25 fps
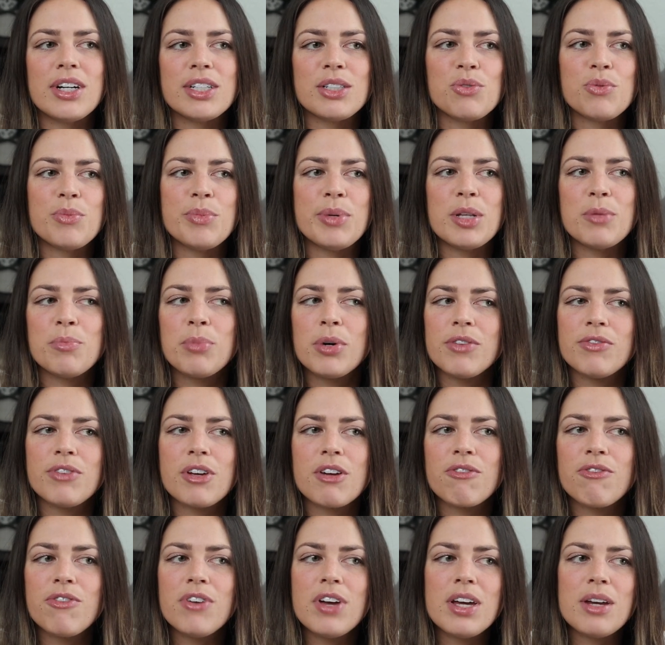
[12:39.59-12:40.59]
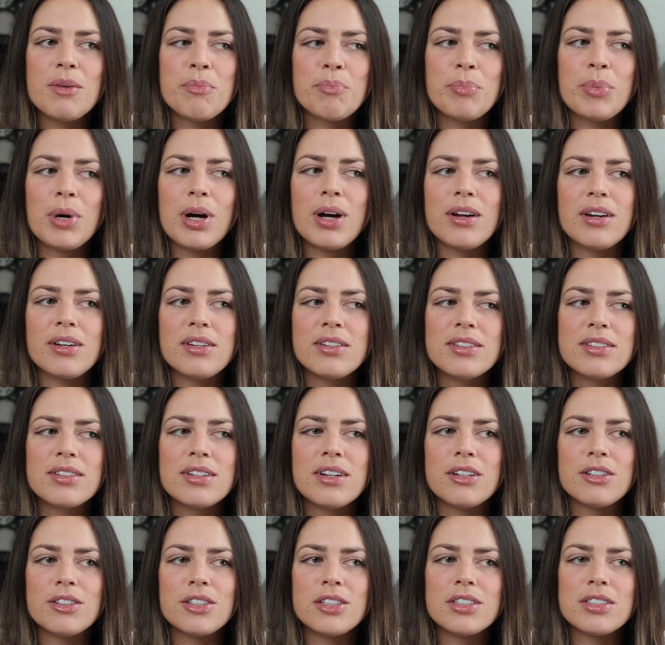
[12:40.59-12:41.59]
guys would be the perfect fit, but
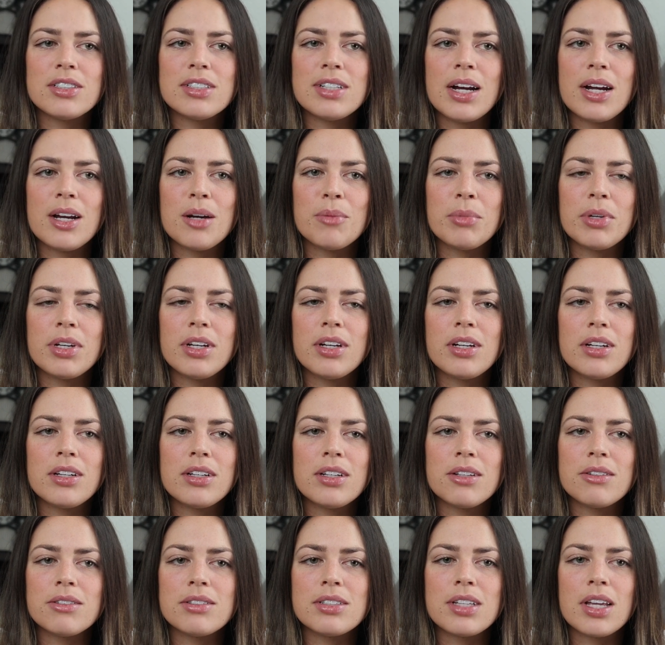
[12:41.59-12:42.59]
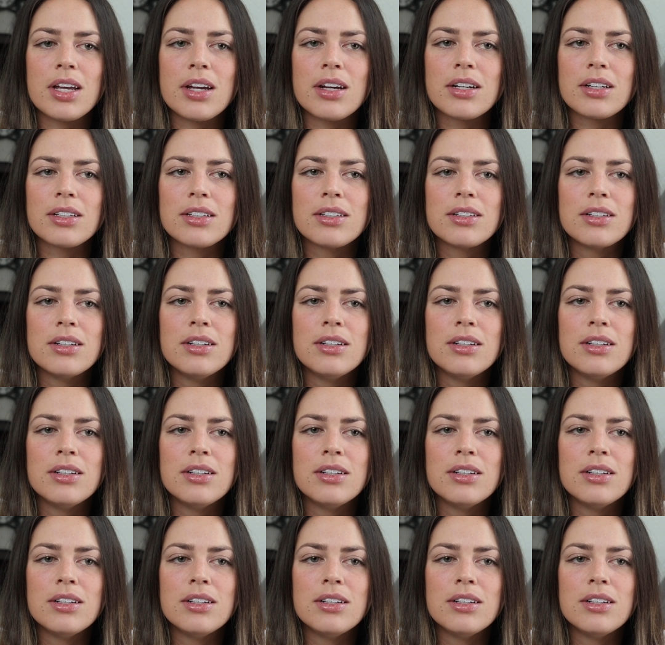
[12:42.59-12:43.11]
understandably, he was like,